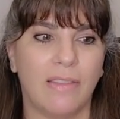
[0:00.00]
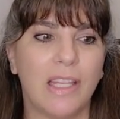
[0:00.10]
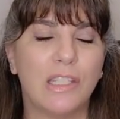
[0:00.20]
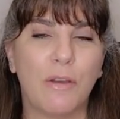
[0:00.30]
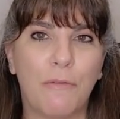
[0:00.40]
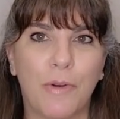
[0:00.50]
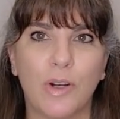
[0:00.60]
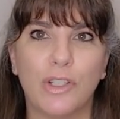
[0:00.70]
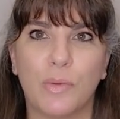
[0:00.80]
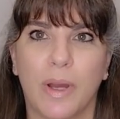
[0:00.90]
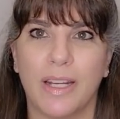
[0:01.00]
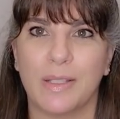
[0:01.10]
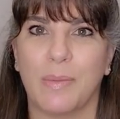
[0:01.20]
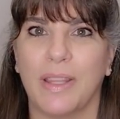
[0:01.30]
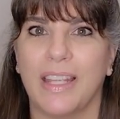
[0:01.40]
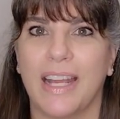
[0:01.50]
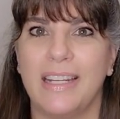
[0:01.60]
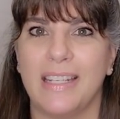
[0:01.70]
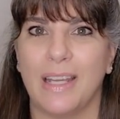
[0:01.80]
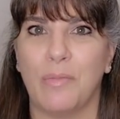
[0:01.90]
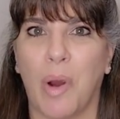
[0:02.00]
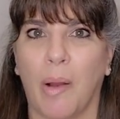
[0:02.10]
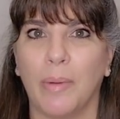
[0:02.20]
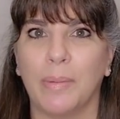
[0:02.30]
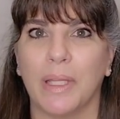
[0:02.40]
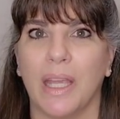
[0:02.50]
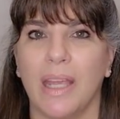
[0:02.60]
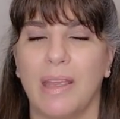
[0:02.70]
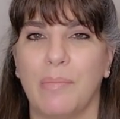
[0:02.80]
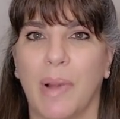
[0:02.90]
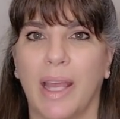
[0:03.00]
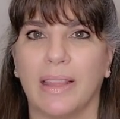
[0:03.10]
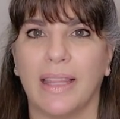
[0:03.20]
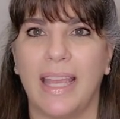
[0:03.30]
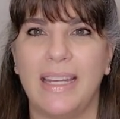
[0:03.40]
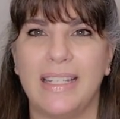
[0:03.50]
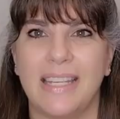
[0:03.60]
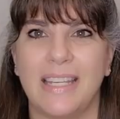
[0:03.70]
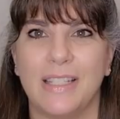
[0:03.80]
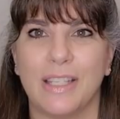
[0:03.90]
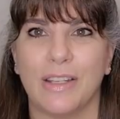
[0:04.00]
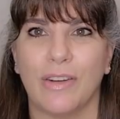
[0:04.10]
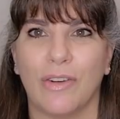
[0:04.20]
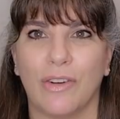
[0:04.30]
And this first one is one that I did probably in my late teens and